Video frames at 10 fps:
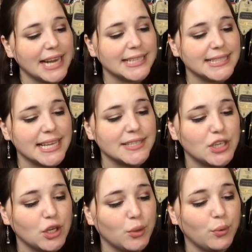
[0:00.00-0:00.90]
And it says,
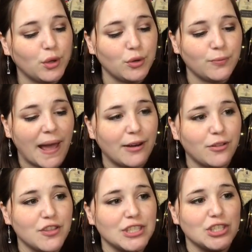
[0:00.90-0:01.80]
"You could rattle
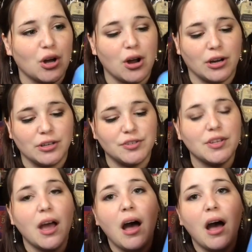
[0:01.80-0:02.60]
the stars."